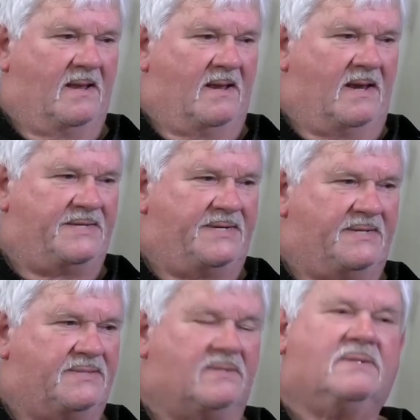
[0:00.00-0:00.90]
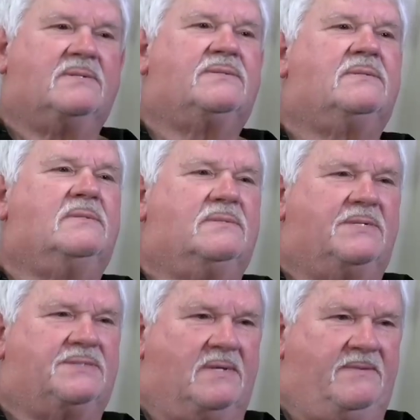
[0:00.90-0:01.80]
And he says,
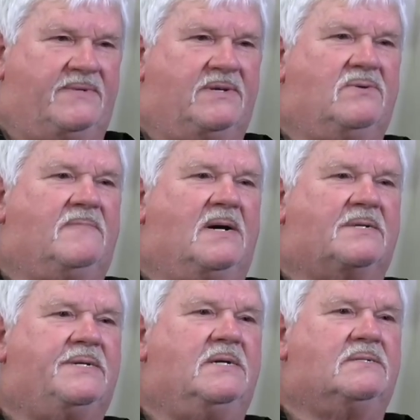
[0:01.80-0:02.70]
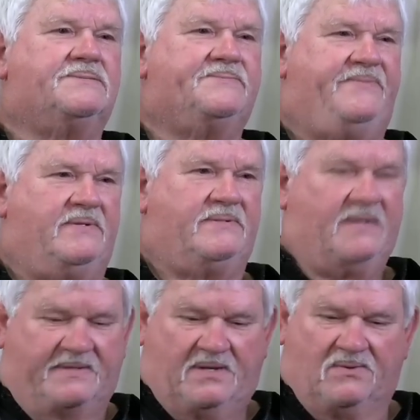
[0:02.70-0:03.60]
just leave your toolbox here. You
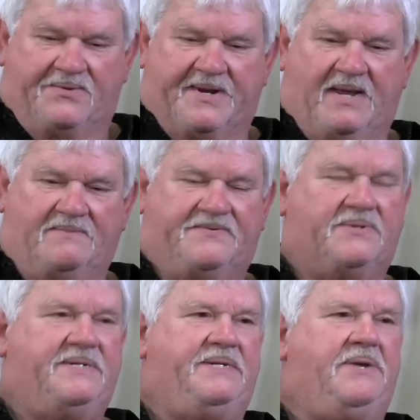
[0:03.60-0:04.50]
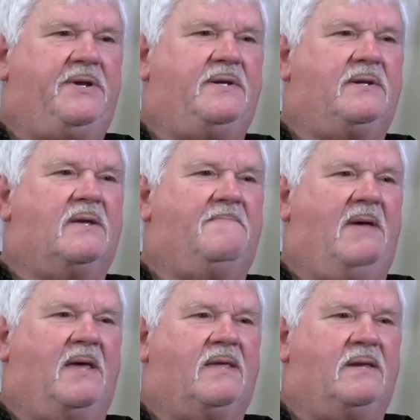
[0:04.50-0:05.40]
don't work out for you, you need to come
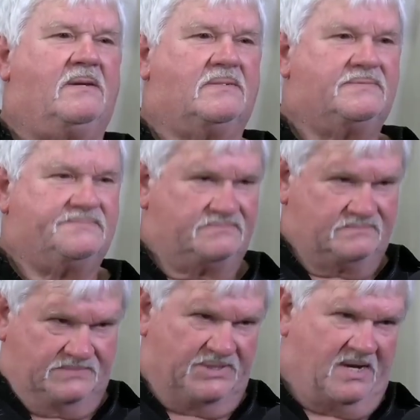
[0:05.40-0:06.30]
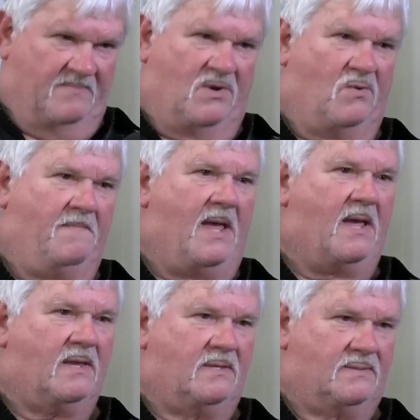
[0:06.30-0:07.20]
back here. Just come on back.
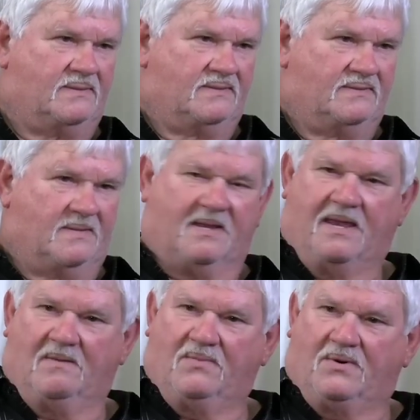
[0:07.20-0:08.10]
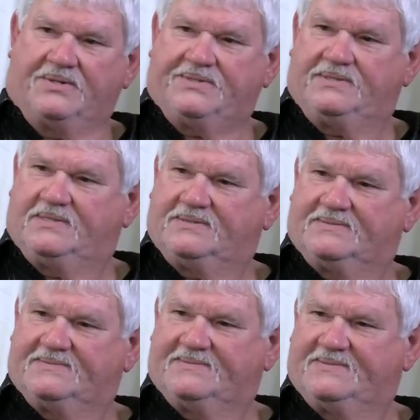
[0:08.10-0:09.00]
I kept
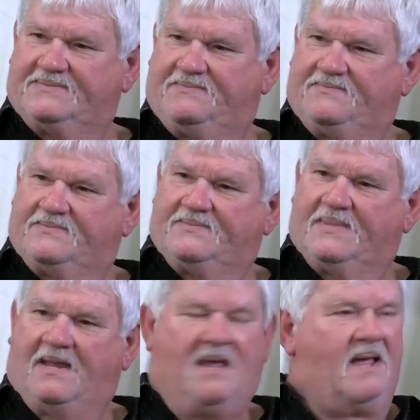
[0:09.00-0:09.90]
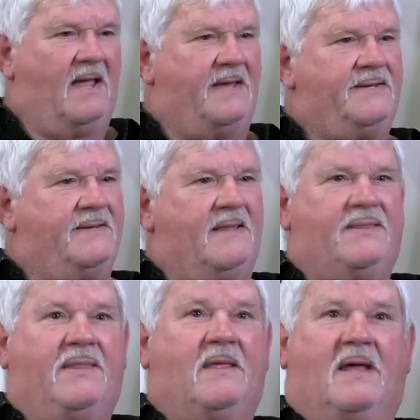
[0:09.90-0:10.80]
washing.
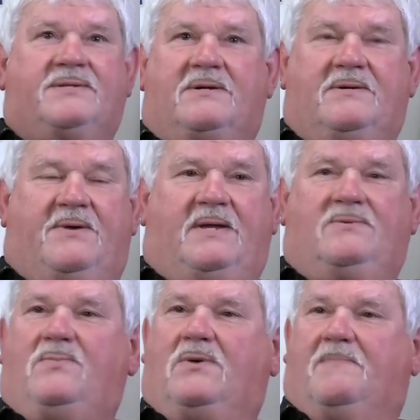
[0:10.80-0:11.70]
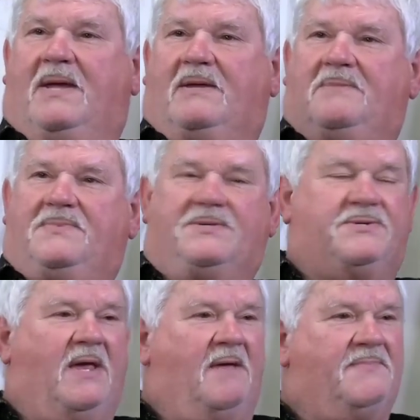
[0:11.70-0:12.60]
And I turned around and walked back up to the
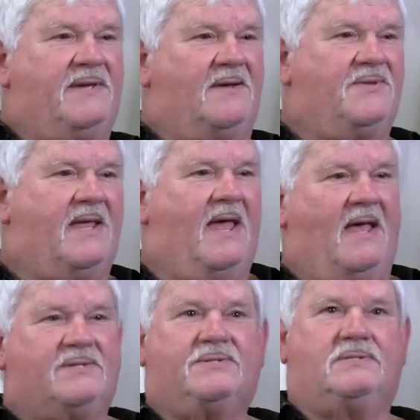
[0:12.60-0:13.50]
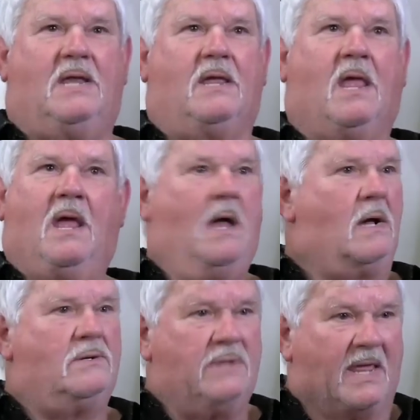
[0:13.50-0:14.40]
shop, and all the guys were like,
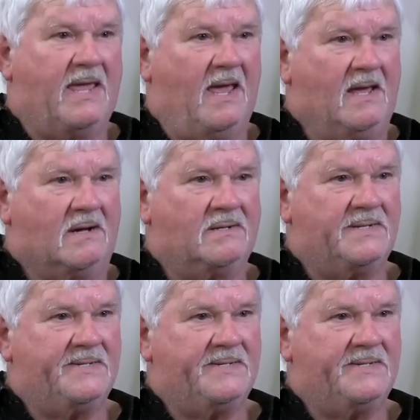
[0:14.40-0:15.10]
holy cow.